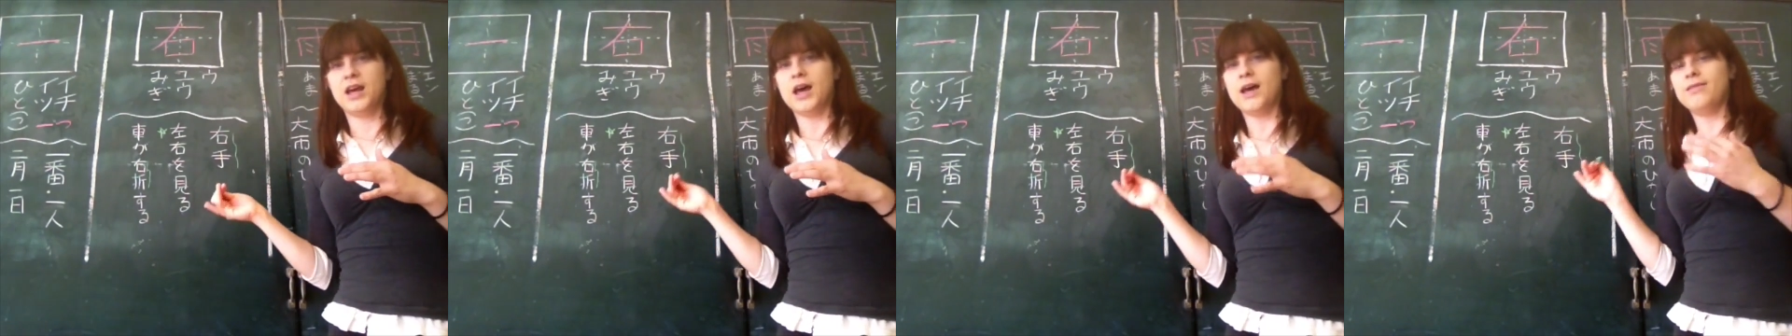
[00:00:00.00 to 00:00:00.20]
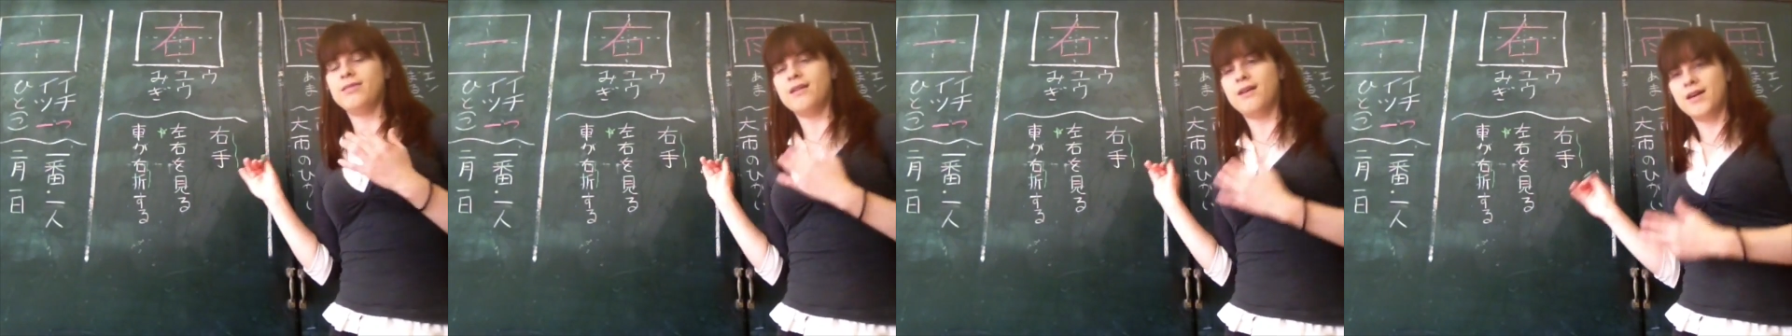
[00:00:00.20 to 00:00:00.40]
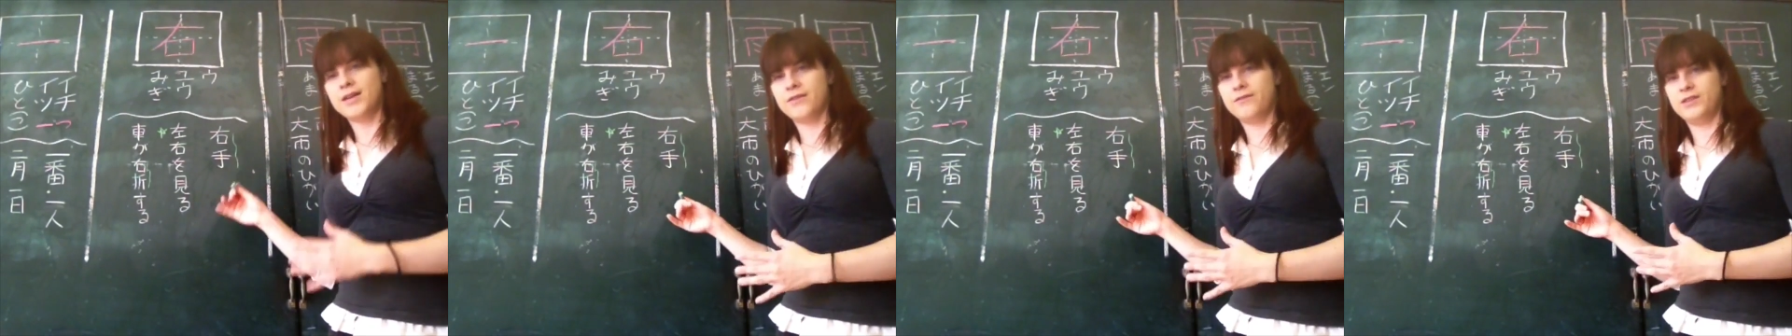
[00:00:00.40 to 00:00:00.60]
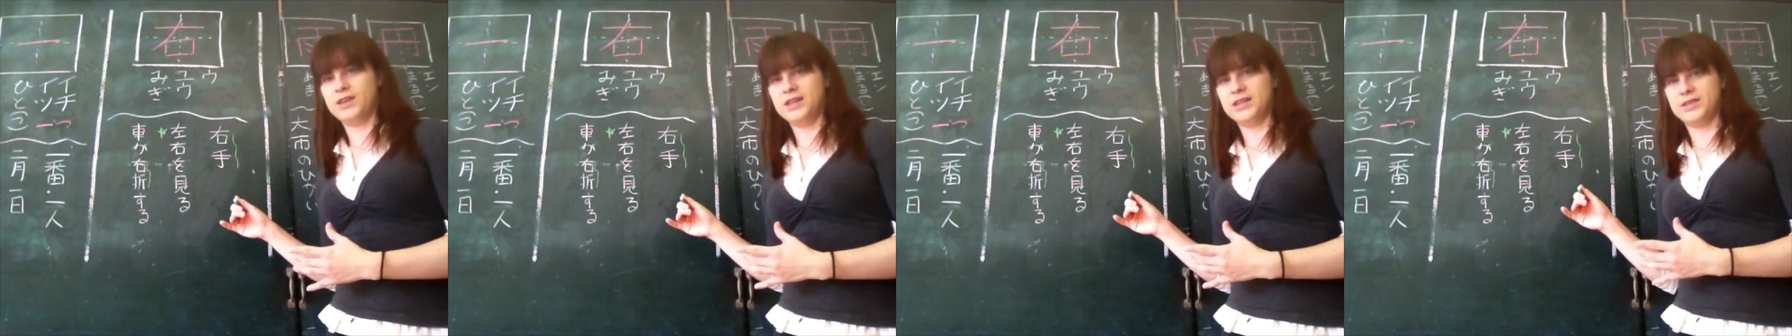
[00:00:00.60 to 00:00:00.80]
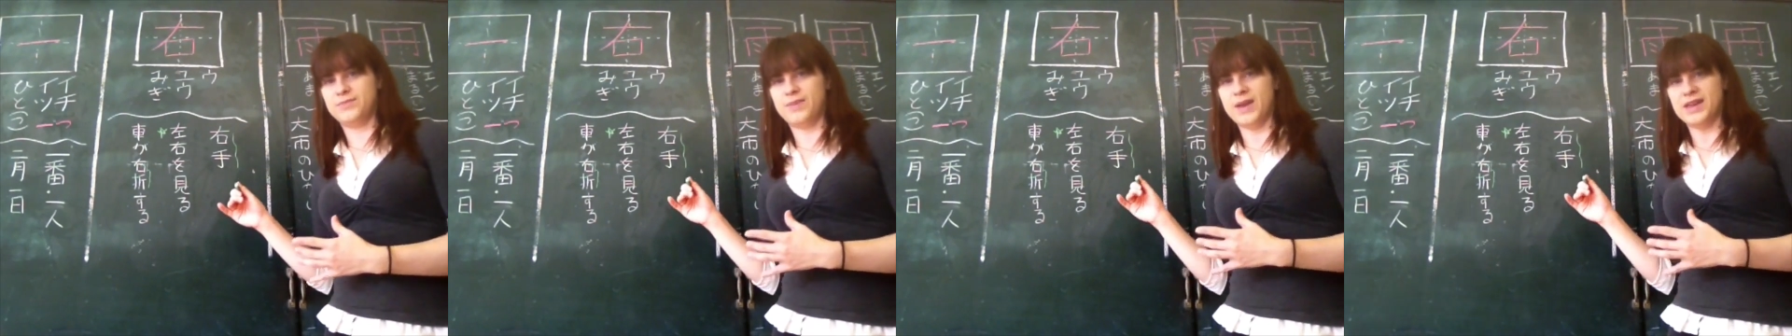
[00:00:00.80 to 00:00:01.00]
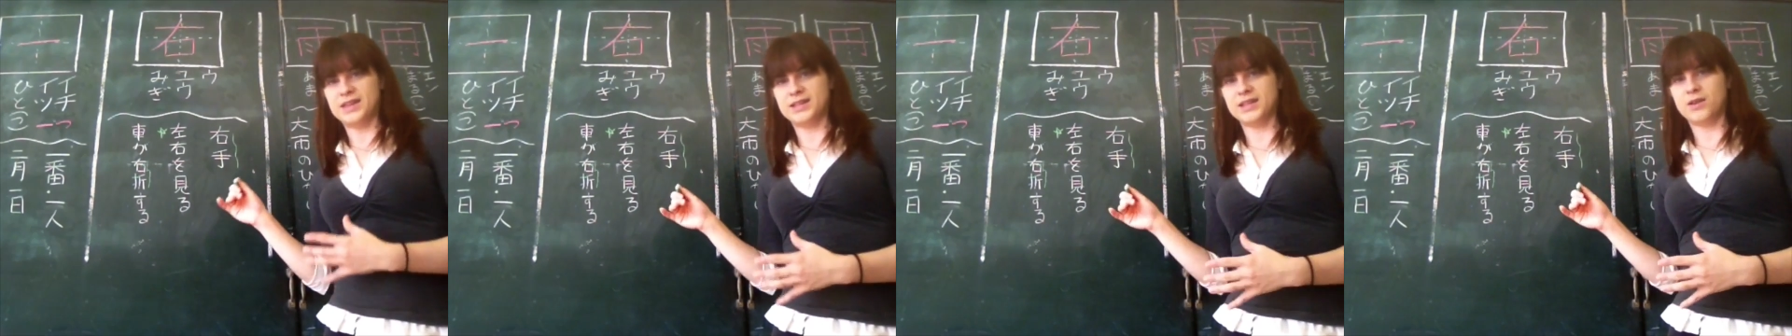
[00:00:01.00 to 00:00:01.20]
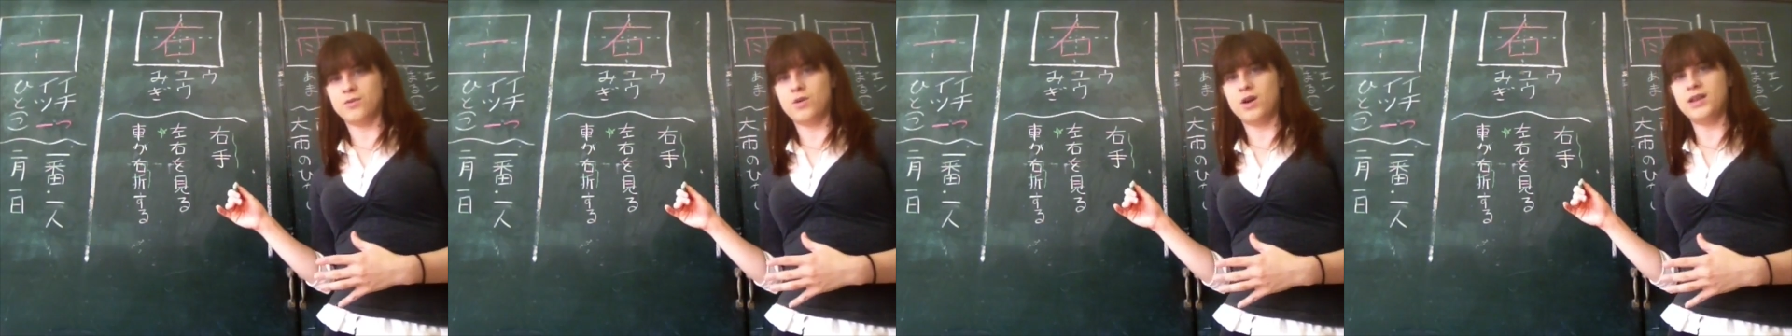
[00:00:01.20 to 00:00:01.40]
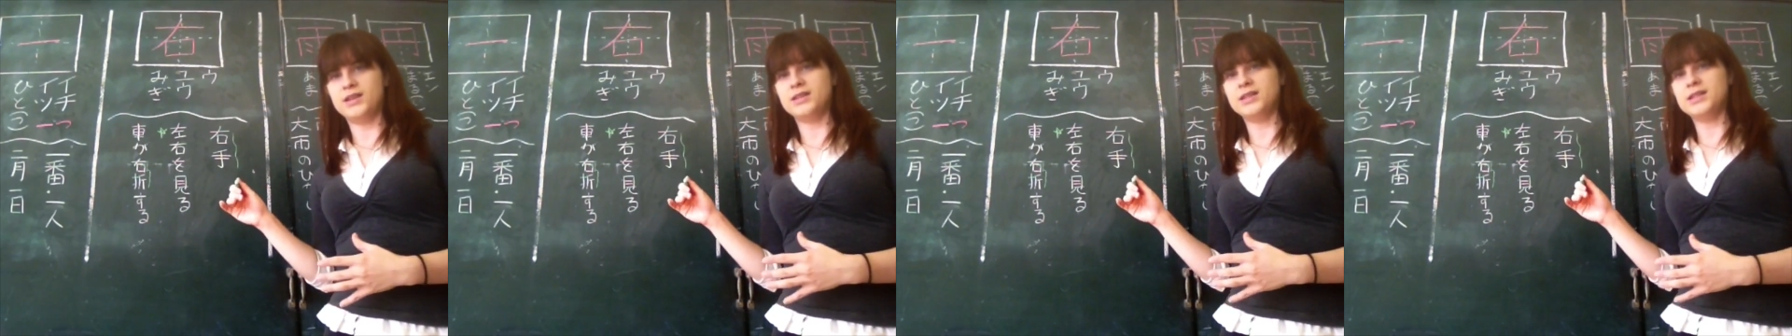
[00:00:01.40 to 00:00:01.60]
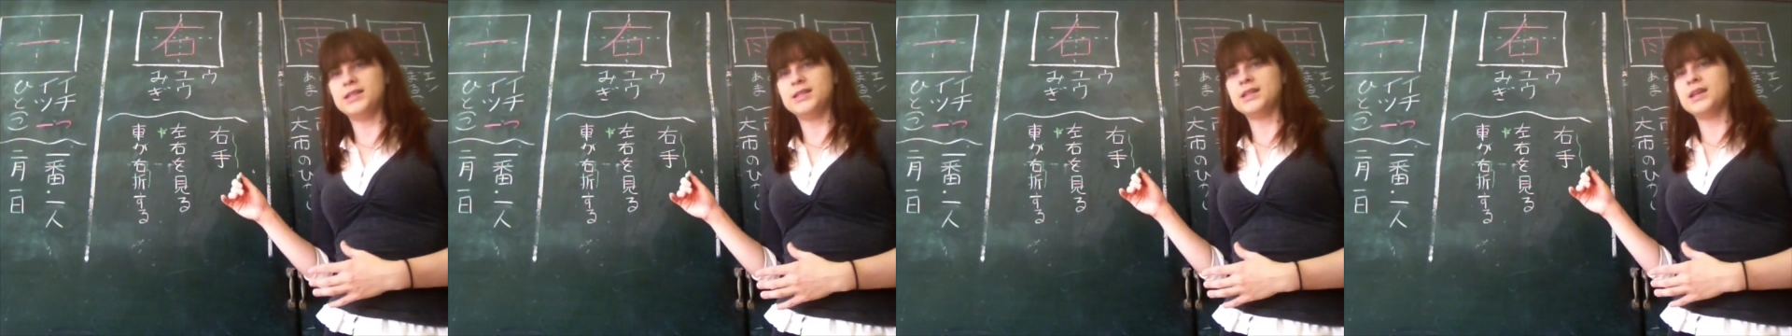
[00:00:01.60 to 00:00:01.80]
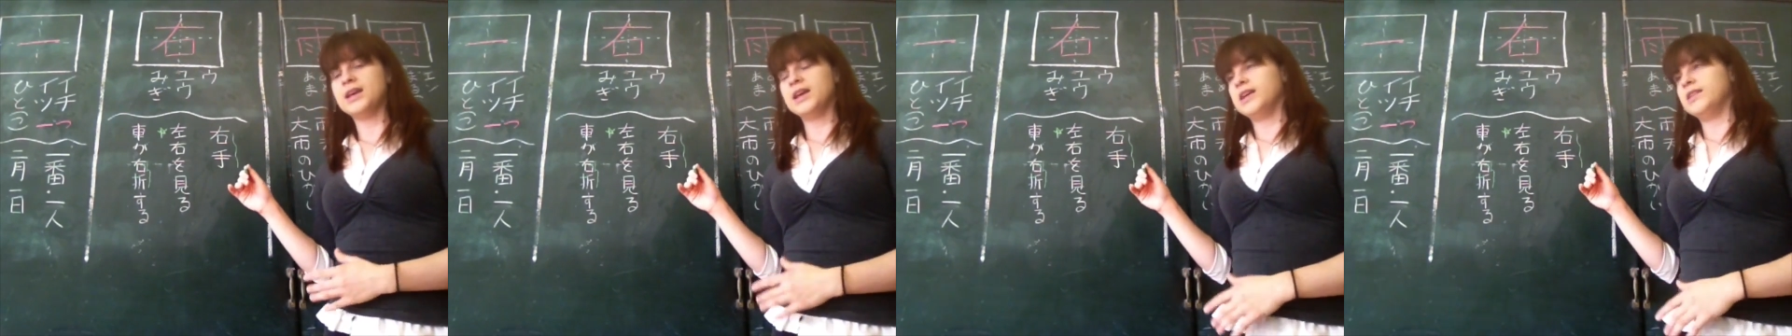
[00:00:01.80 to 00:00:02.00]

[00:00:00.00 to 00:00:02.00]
a lot of these basic ones,